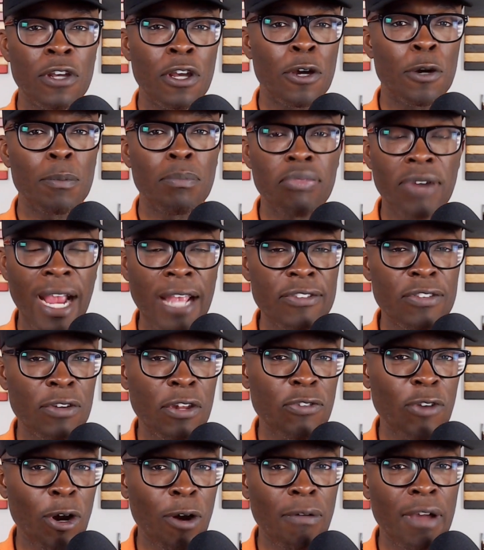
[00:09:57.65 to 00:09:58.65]
Bryson has
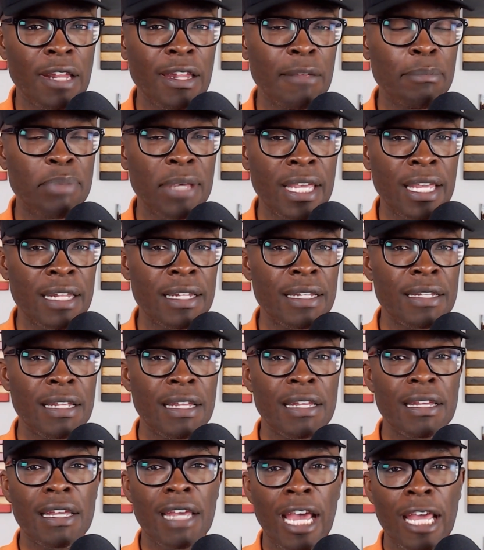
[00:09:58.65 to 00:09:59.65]
already been
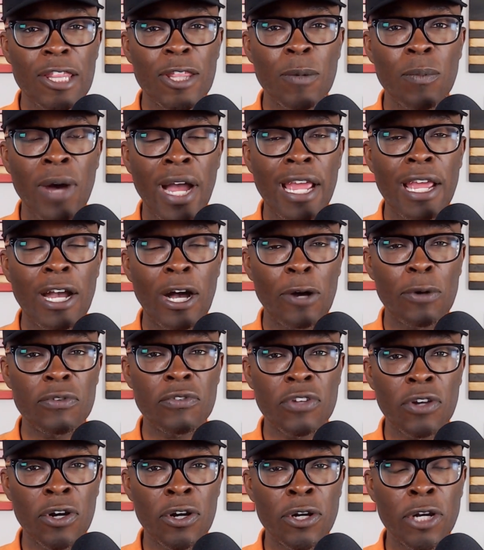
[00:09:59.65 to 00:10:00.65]
at the White House,
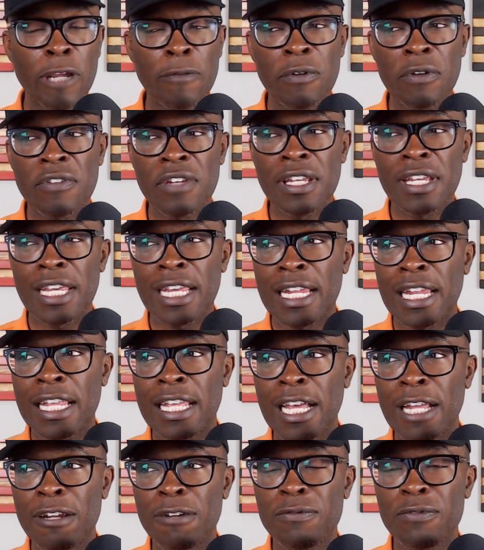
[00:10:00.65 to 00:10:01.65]
sir. If you did any
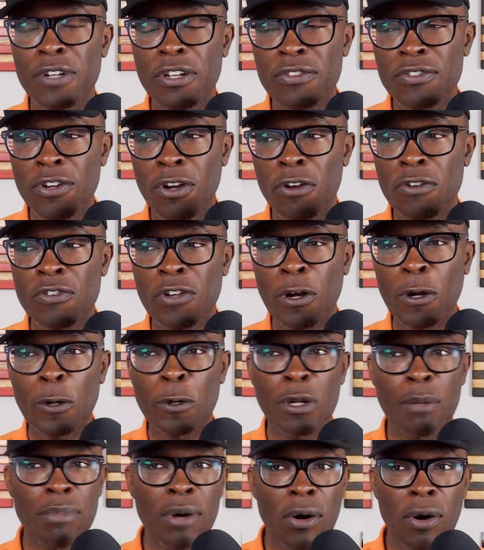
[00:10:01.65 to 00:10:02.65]
kind of research talking
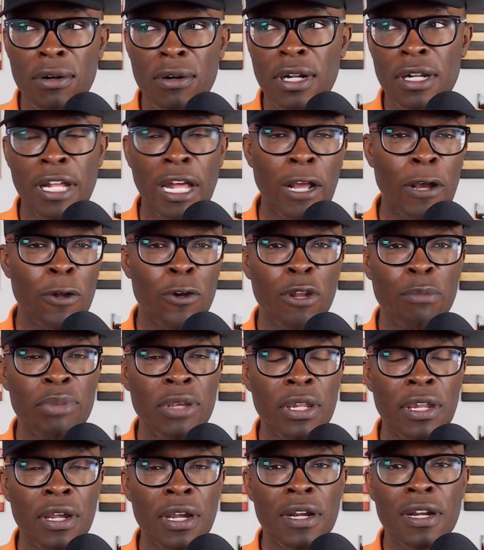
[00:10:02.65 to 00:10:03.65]
about, not going to be
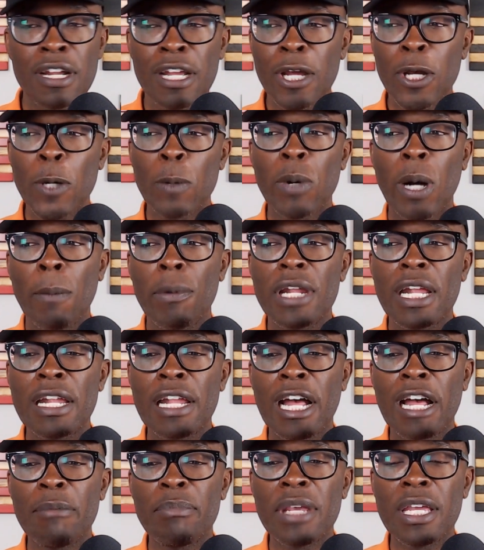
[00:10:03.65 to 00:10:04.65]
there. Why would they
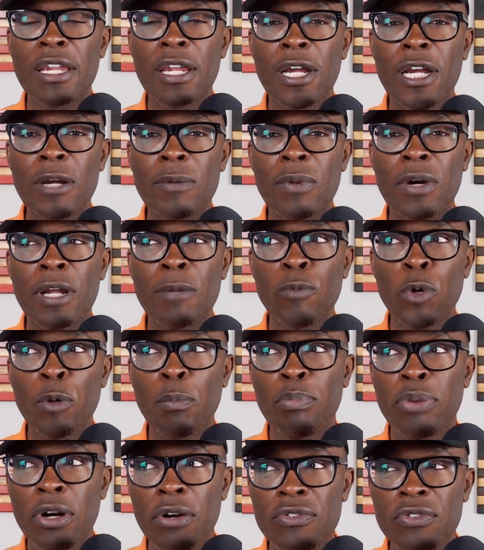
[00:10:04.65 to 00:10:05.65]
not be there when one
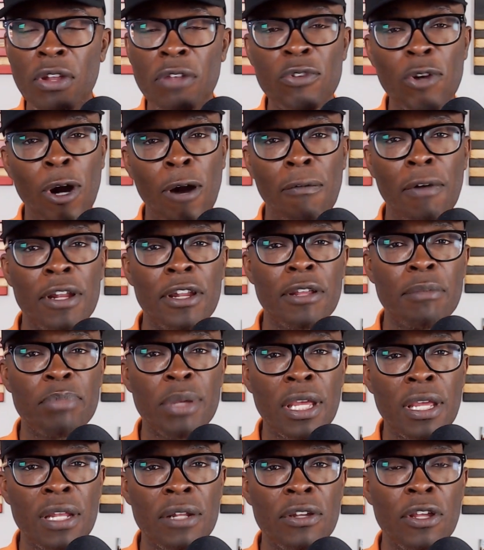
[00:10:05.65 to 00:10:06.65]
person has already
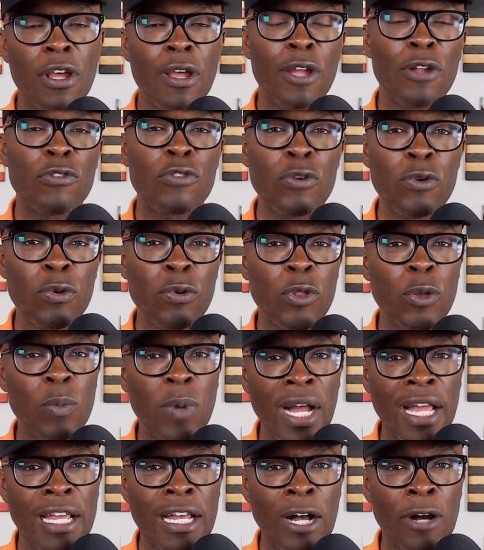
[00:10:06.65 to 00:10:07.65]
been to the
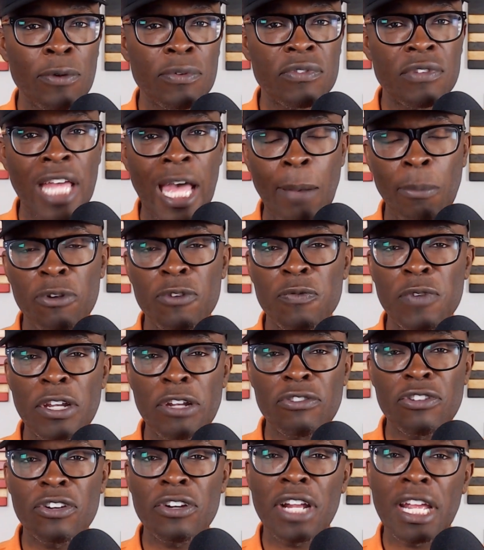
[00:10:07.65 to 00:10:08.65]
White House that was
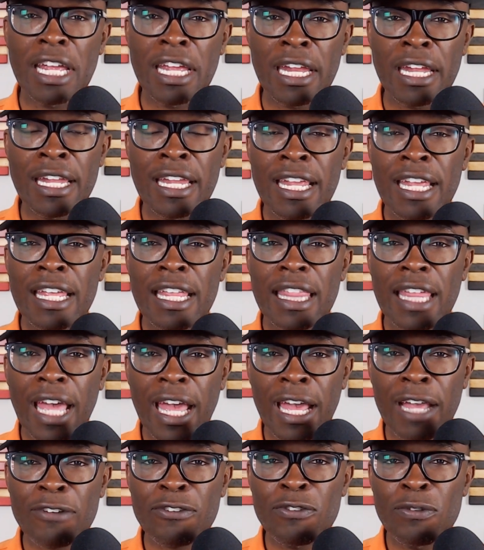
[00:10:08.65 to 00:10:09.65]
featured in the
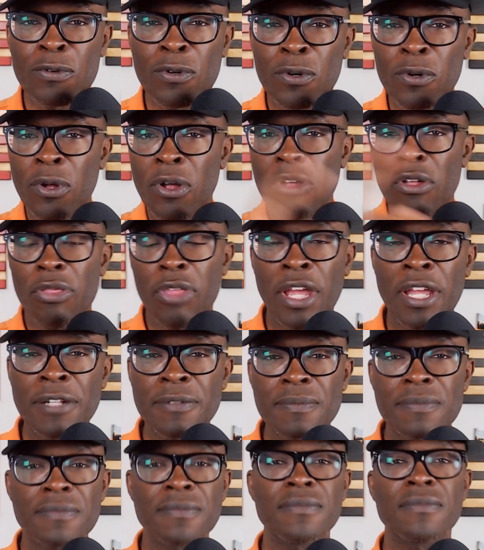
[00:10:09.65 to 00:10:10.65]
actual
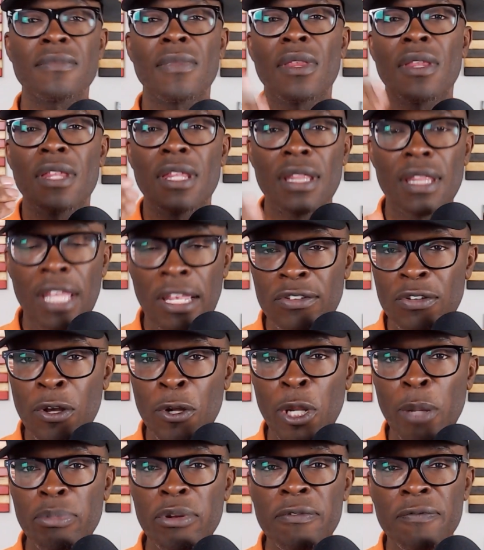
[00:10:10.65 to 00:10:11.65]
thing? It's going
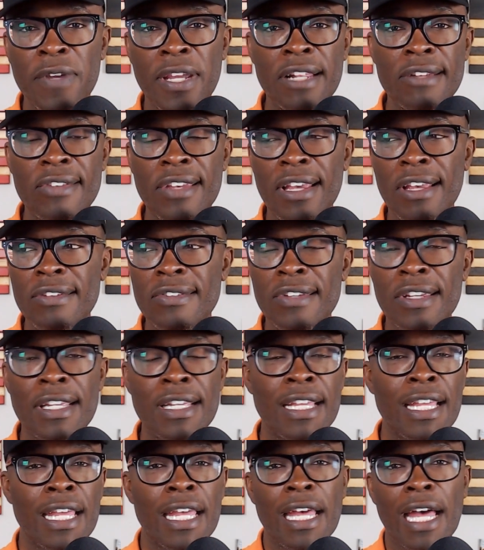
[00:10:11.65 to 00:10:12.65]
to be fantastic.
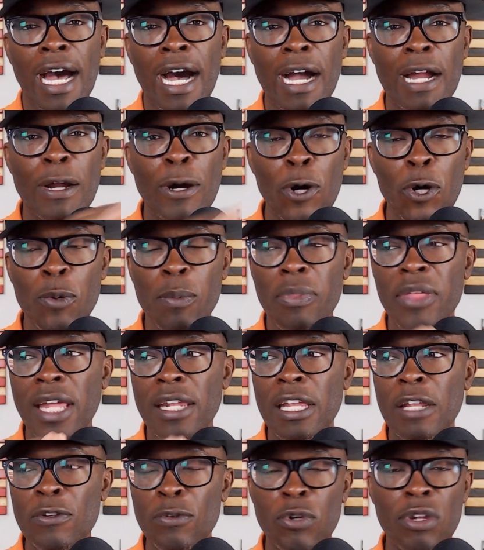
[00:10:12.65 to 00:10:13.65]
I hope that
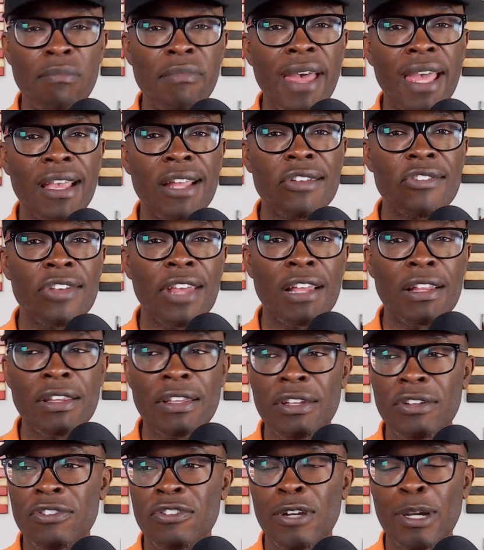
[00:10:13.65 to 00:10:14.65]
they do the MAGA
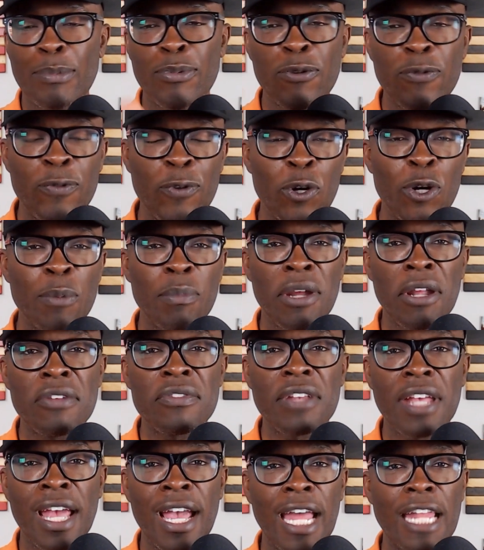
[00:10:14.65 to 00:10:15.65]
Challenge performance
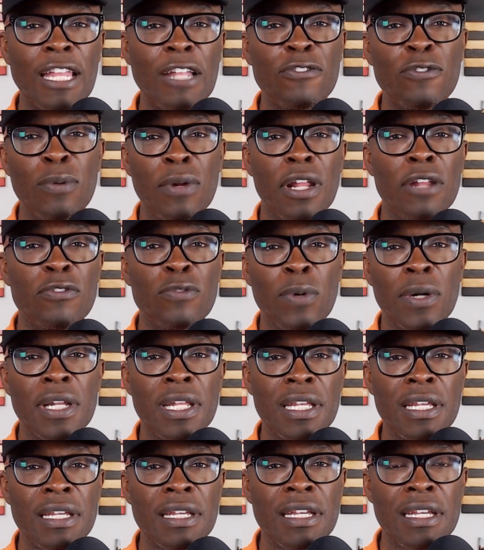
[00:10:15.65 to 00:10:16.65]
at the
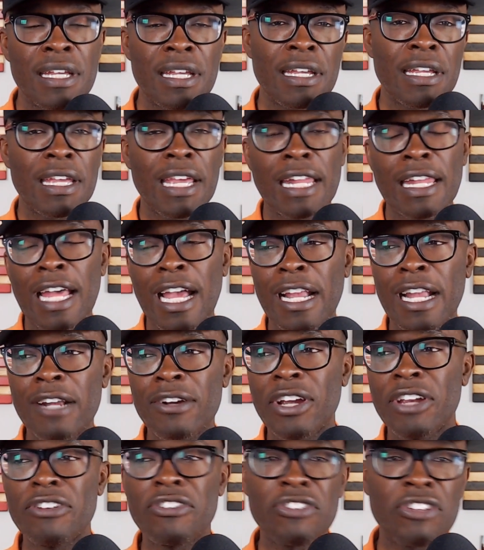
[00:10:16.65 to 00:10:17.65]
2020
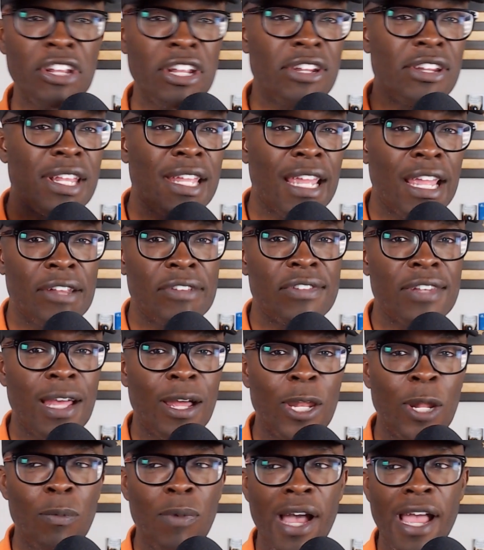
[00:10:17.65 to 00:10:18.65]
inauguration inside
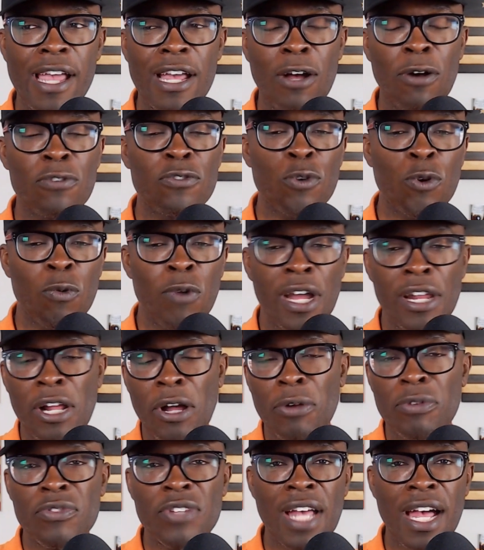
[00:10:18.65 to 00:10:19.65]
the White House or right
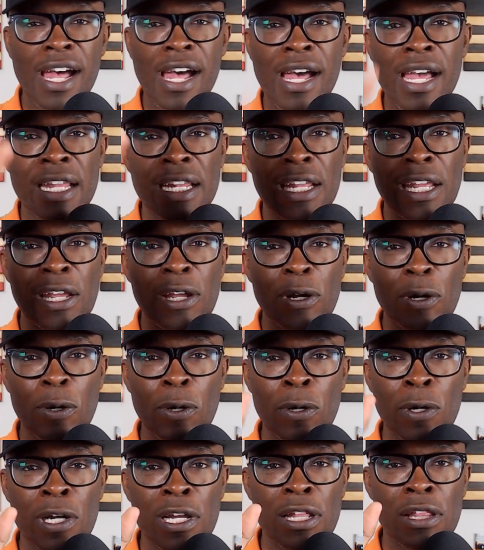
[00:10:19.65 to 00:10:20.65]
outside
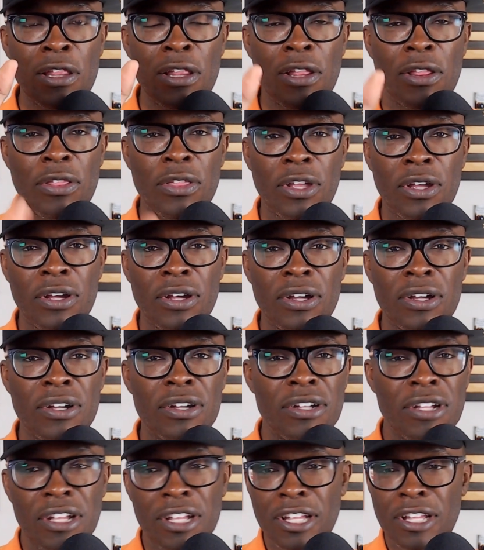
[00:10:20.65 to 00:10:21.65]
on the
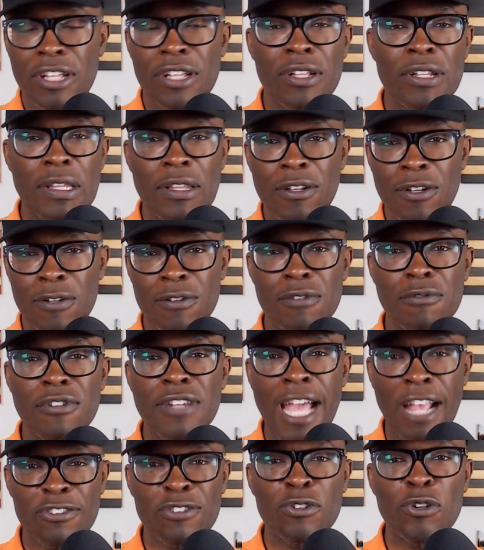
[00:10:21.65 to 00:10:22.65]

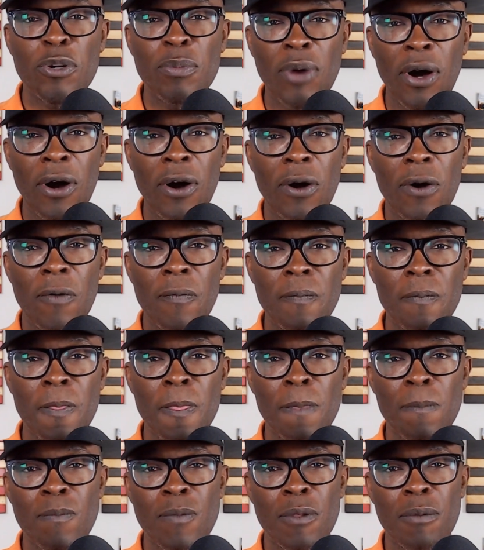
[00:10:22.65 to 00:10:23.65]
National Mall.
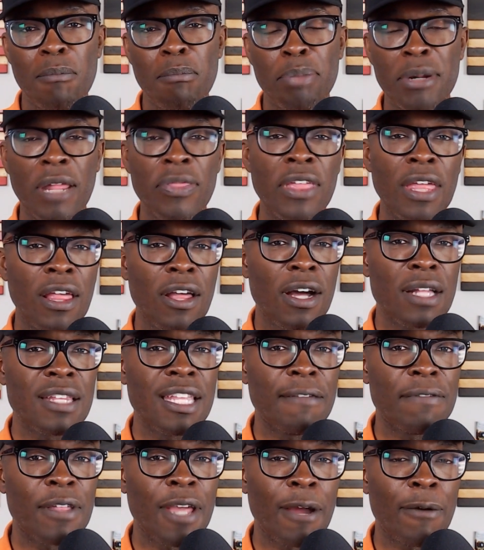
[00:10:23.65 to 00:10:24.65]
But I think I'll
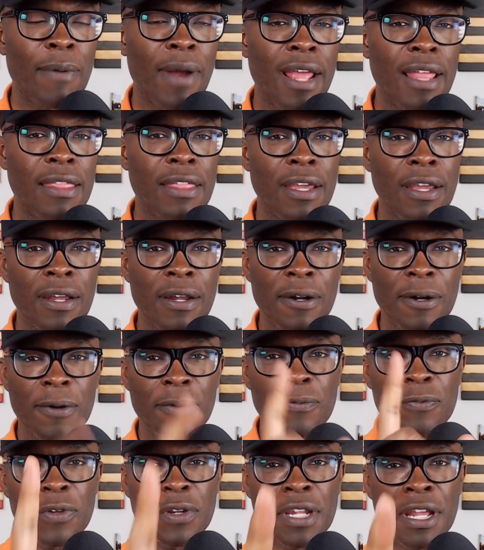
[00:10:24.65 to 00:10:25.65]
leave that right there
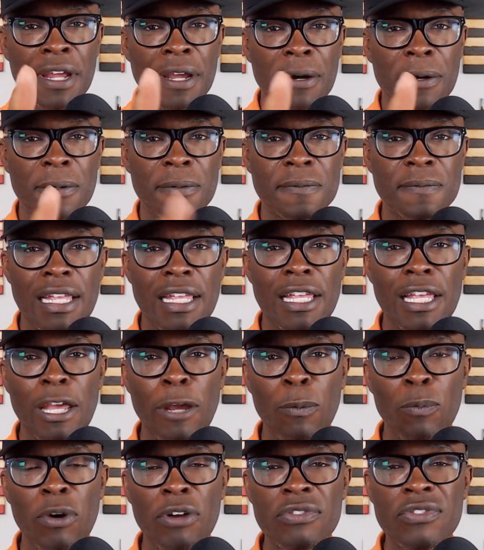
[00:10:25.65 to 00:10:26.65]
for now.
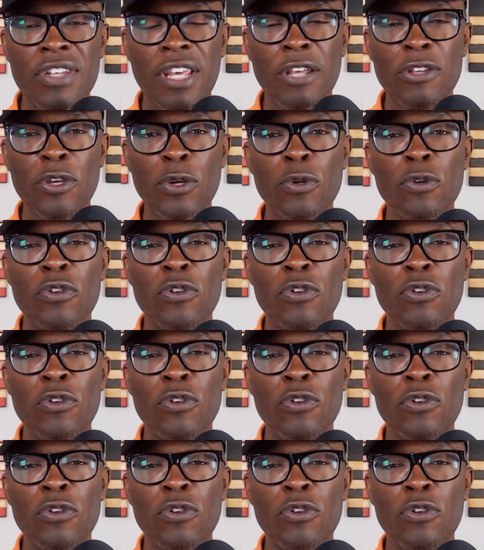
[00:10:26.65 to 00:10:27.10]
And what say you?